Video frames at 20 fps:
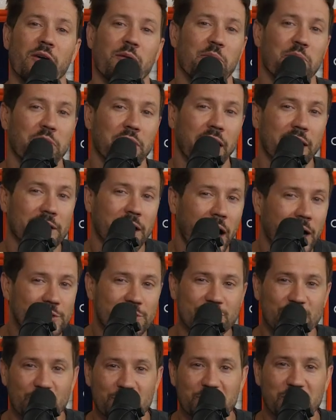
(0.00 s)
but I
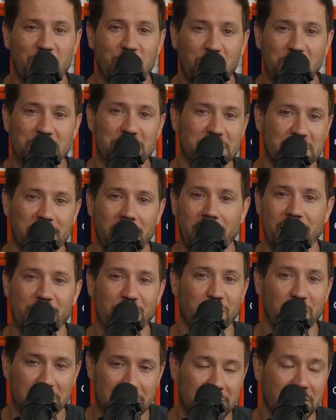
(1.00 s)
certainly wouldn't say he
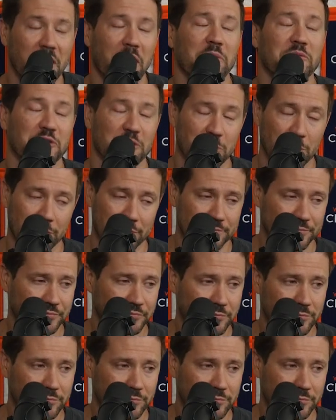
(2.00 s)
looked comfortable.